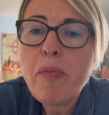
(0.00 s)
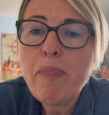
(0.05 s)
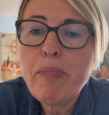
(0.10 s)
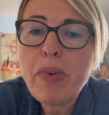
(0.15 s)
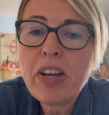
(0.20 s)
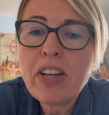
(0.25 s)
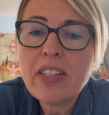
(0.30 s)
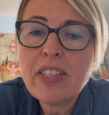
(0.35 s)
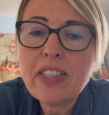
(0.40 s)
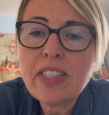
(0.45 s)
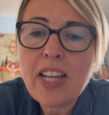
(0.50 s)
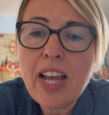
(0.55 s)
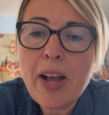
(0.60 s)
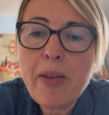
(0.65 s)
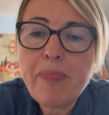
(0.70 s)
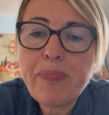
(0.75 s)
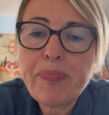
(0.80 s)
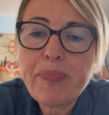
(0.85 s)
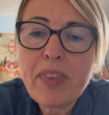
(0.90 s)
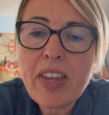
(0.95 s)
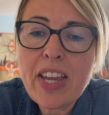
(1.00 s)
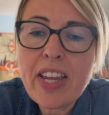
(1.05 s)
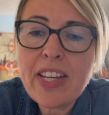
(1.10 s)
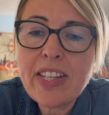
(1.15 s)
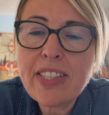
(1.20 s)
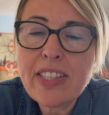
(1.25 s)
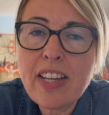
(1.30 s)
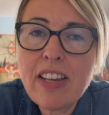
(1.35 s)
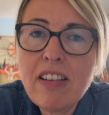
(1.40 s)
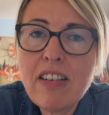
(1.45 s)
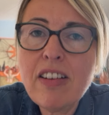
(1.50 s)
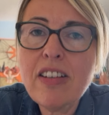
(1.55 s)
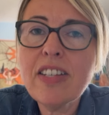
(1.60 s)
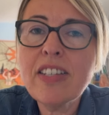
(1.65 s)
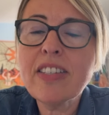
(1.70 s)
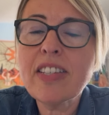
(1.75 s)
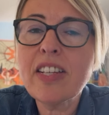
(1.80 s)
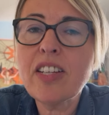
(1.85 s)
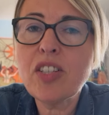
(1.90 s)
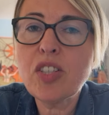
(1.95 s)
But it
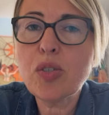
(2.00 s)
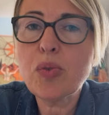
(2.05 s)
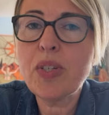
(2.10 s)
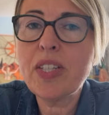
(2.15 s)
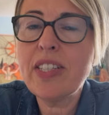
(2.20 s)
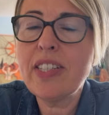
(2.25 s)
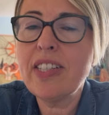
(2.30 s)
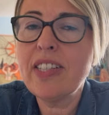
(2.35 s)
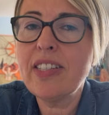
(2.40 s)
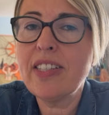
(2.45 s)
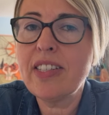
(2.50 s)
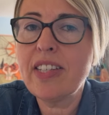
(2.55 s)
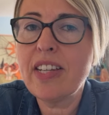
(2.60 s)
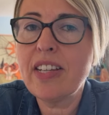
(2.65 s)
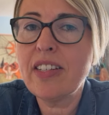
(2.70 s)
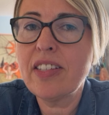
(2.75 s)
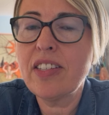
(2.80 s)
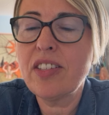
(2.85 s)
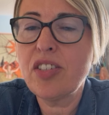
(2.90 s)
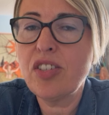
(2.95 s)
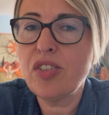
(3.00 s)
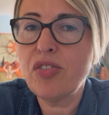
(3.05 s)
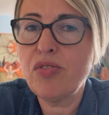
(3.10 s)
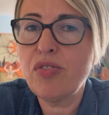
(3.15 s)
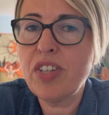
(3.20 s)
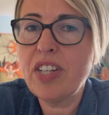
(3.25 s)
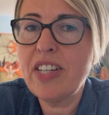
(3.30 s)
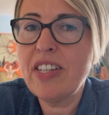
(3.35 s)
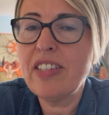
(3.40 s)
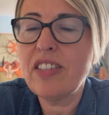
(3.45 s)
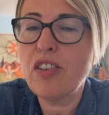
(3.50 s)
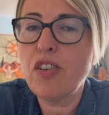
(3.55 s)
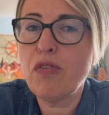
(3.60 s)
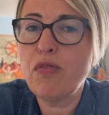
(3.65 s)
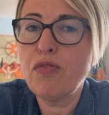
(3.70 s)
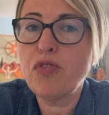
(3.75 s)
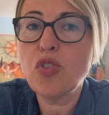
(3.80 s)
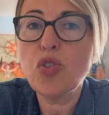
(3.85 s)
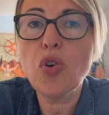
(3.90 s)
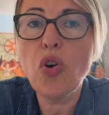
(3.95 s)
lies at 26 degrees
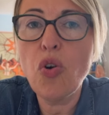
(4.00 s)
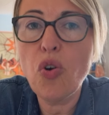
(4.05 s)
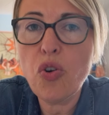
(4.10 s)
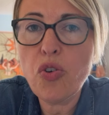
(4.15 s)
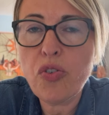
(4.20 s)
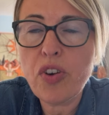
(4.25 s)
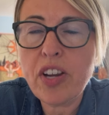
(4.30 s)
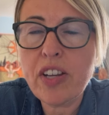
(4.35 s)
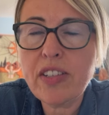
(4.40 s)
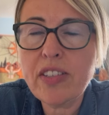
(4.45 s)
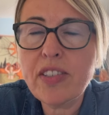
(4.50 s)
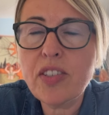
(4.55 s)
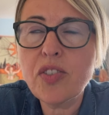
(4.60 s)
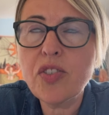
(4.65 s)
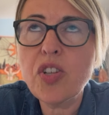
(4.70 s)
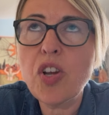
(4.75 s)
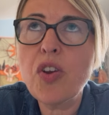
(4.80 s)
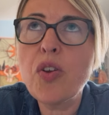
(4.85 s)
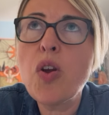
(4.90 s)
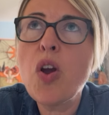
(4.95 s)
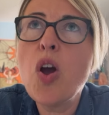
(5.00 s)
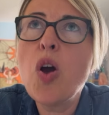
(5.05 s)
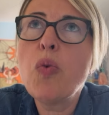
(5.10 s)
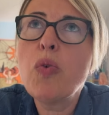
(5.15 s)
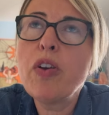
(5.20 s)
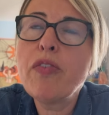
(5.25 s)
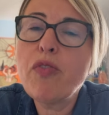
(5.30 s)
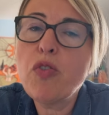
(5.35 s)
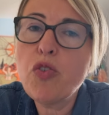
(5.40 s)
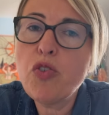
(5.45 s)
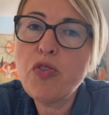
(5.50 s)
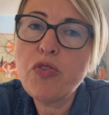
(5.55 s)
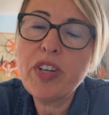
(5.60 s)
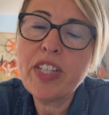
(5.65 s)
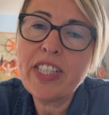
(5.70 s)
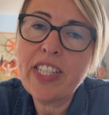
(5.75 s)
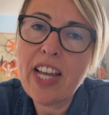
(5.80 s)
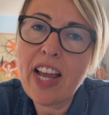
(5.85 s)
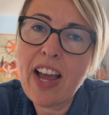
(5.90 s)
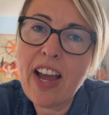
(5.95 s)
of Taurus. So we've
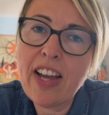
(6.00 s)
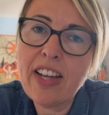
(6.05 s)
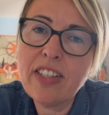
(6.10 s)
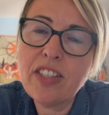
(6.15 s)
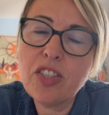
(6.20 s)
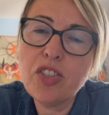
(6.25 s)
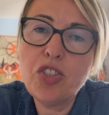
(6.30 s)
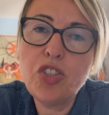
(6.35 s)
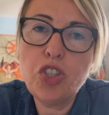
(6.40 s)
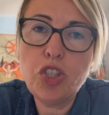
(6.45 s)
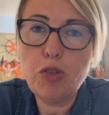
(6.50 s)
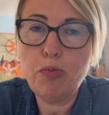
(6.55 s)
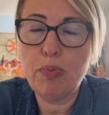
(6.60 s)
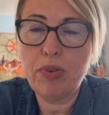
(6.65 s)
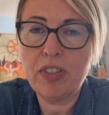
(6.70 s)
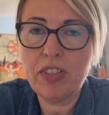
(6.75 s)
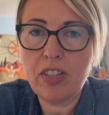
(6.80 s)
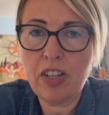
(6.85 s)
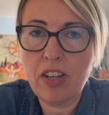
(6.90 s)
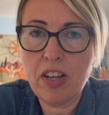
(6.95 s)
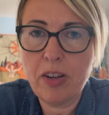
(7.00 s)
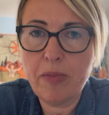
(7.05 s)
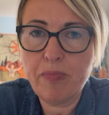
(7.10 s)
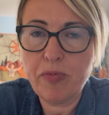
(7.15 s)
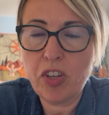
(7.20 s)
already had Jupiter